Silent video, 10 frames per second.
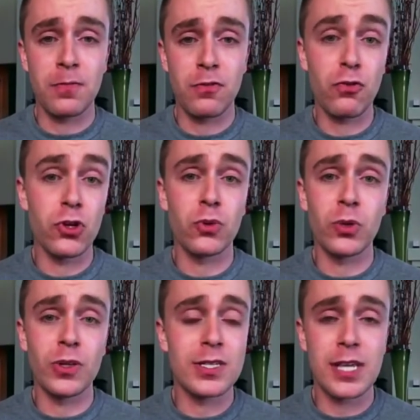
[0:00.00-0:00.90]
for your
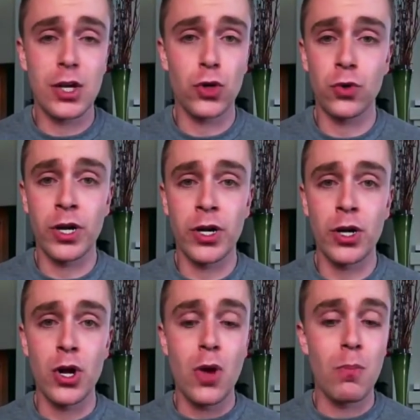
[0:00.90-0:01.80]
real estate
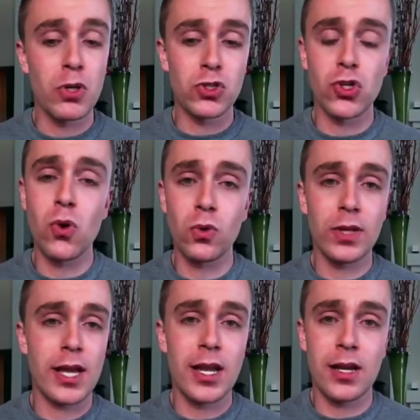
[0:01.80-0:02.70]
career, but don't
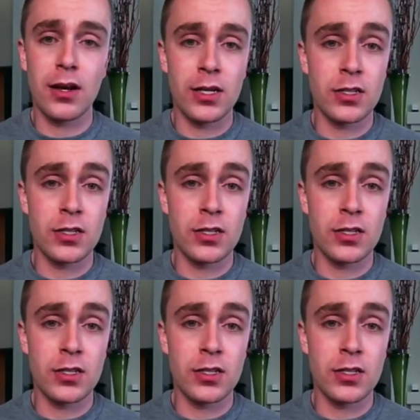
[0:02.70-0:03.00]
let it